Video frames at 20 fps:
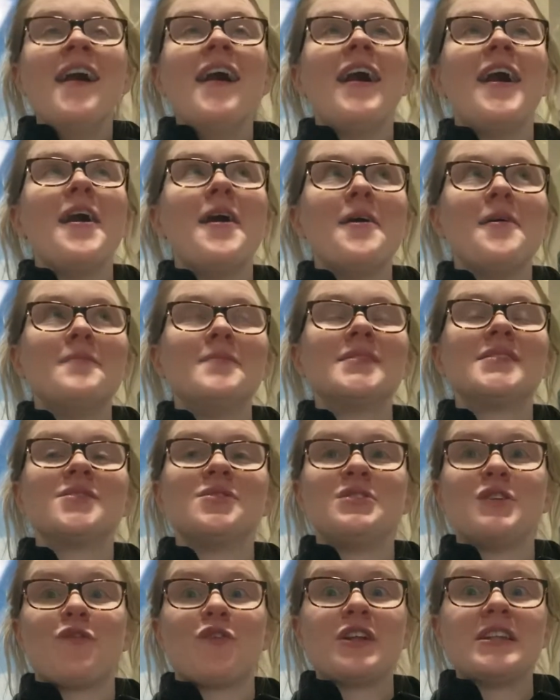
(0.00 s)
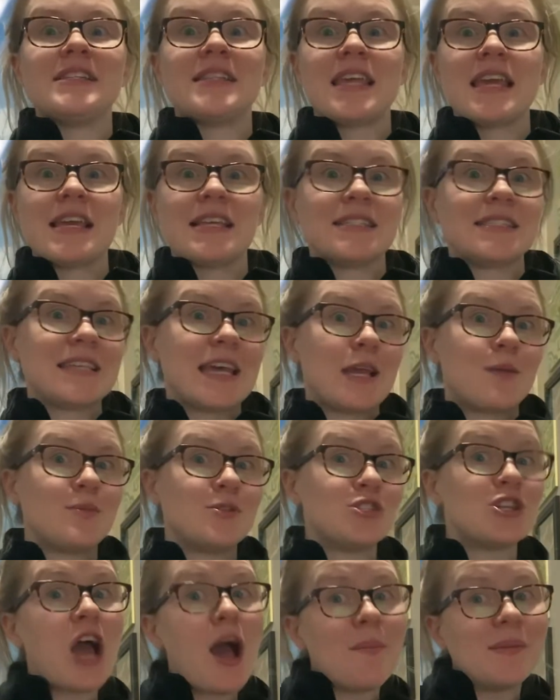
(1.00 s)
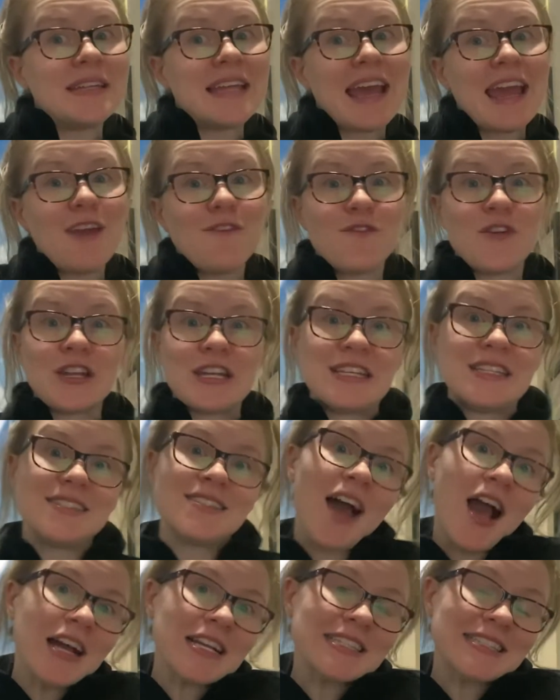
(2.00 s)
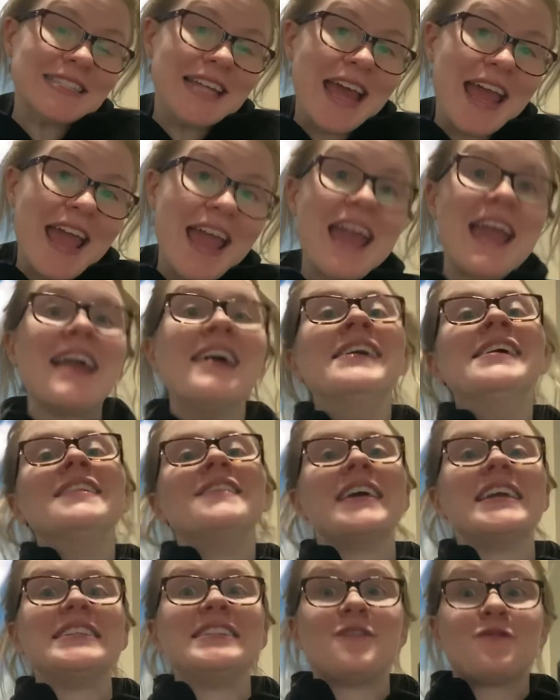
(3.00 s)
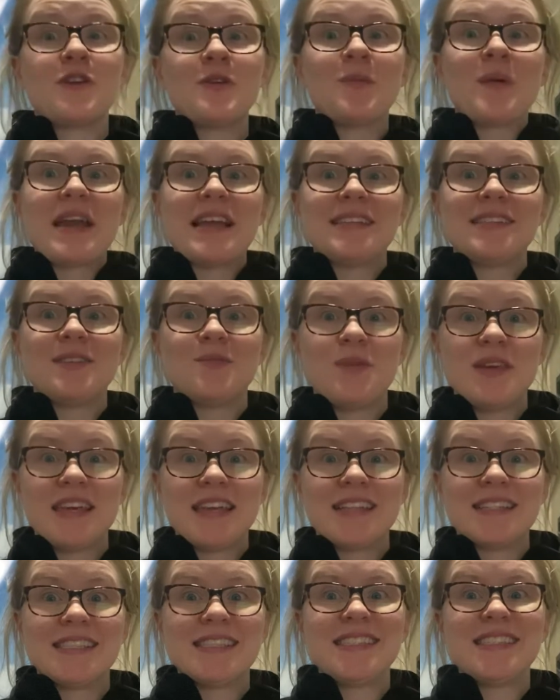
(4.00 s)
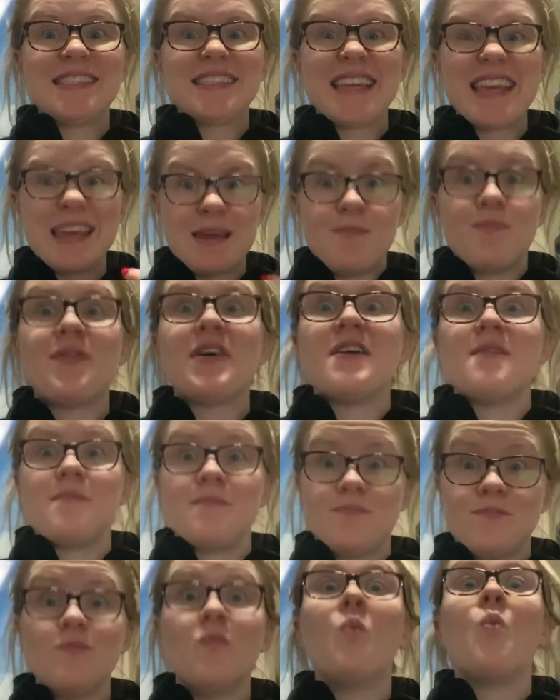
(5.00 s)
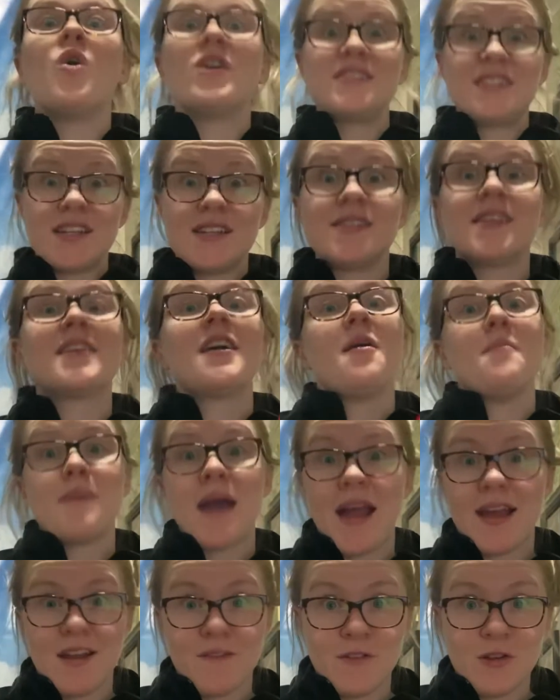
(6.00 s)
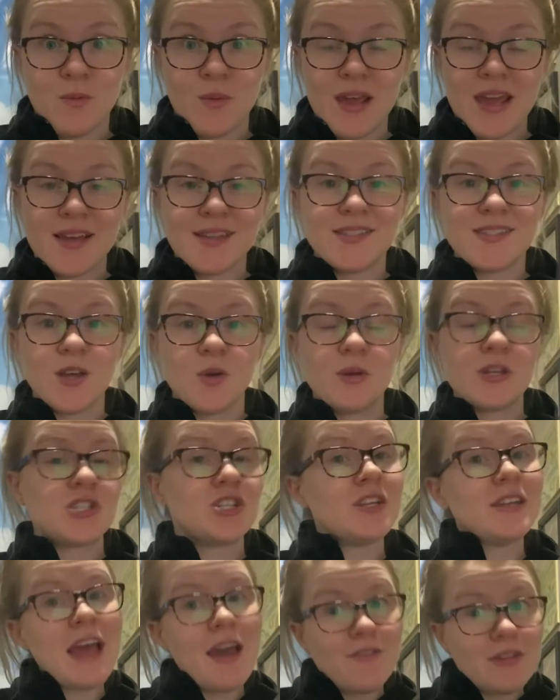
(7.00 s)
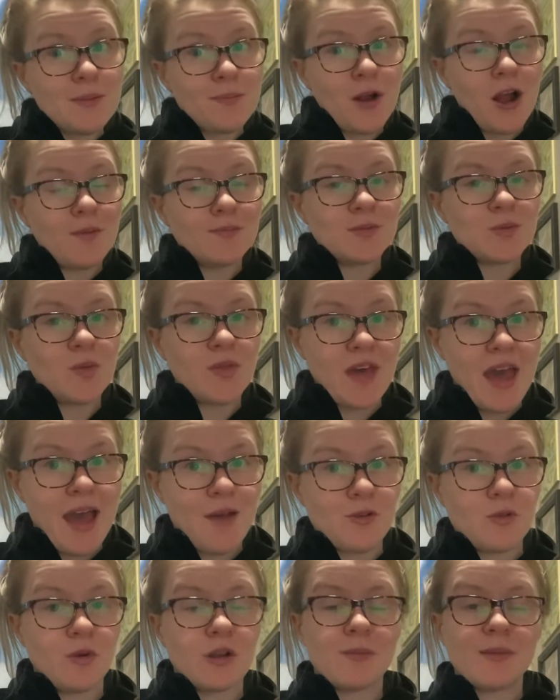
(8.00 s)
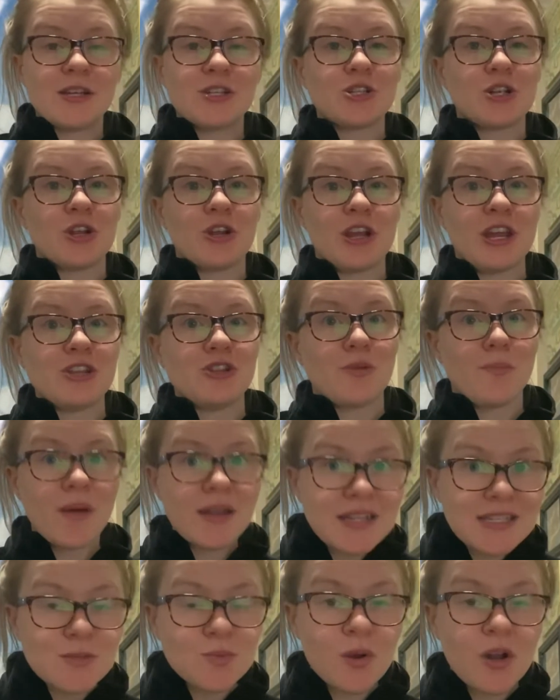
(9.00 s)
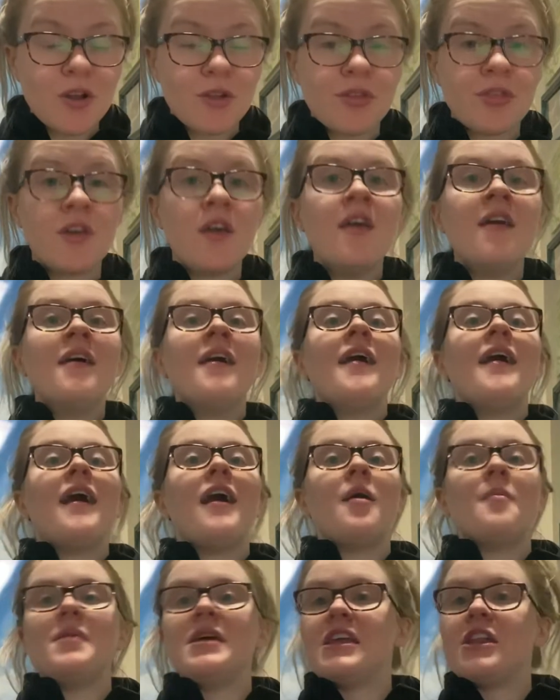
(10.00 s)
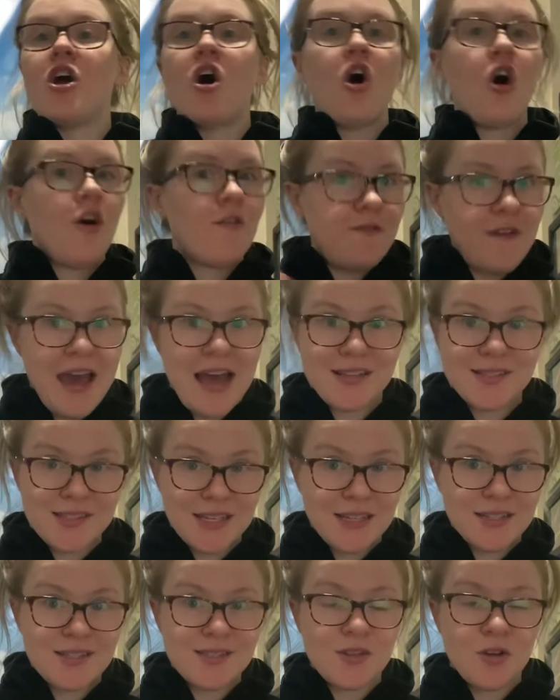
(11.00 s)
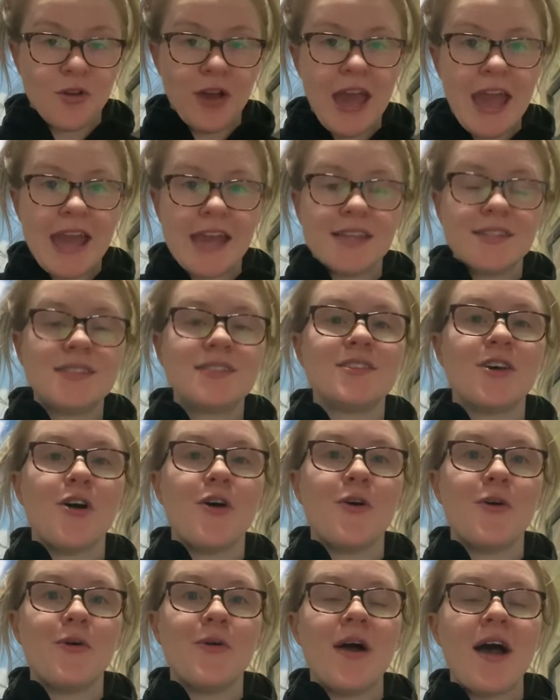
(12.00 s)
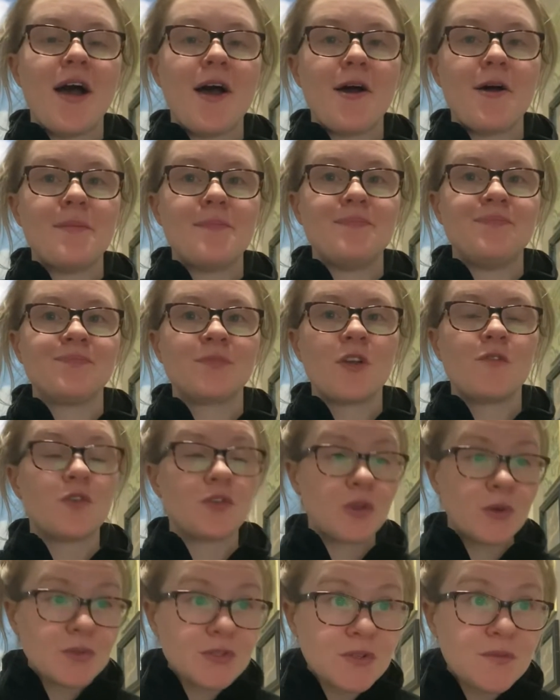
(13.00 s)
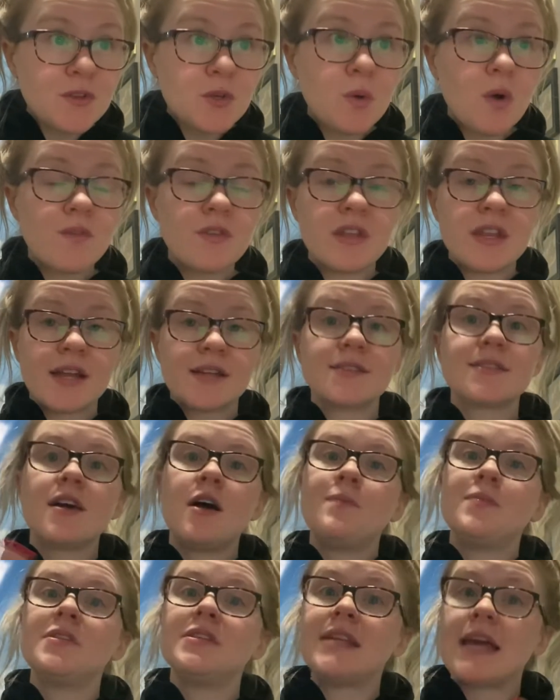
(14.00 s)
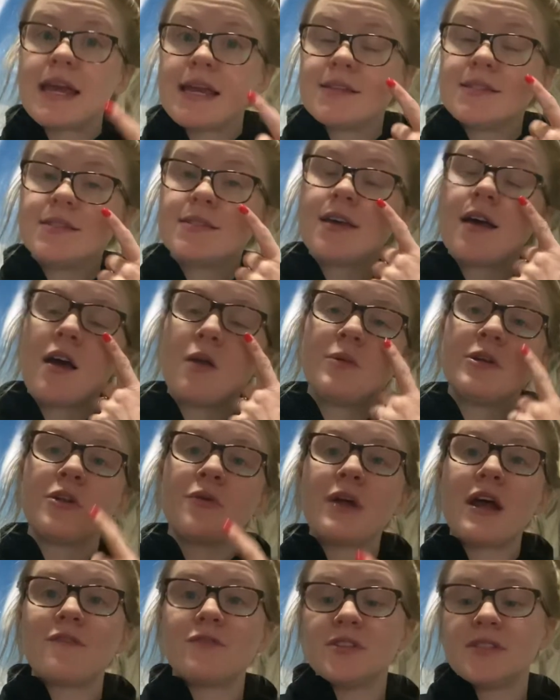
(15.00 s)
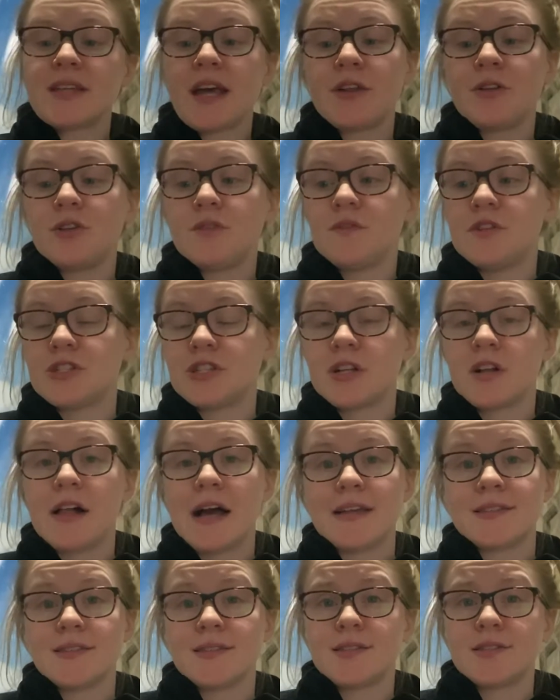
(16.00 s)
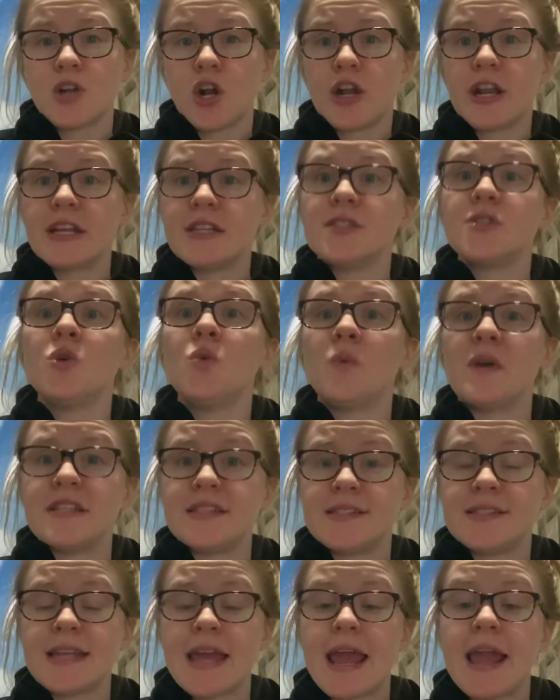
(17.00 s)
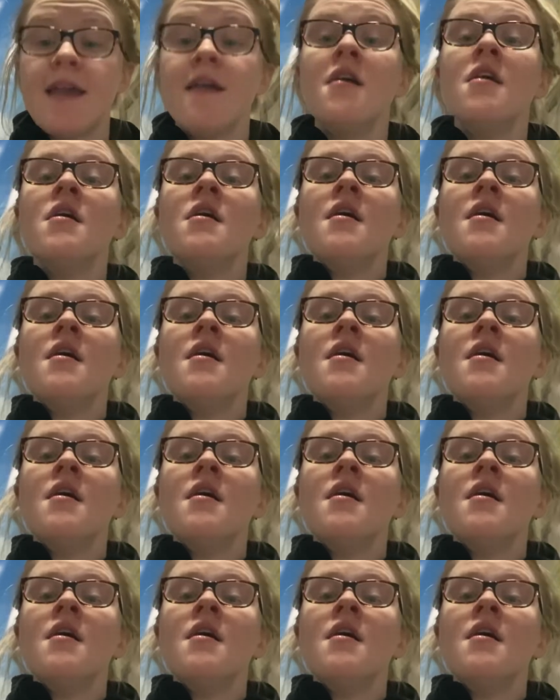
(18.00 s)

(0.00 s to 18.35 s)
So different things like pajama day, funny socks day, like different ways that we can keep them wanting to come back every week. So we shouldn't have any problems with that. We want to make sure you're getting your money's worth in all facets. Okay. So for those of you over the next couple of days, we don't have recital division classes starting until Wednesday.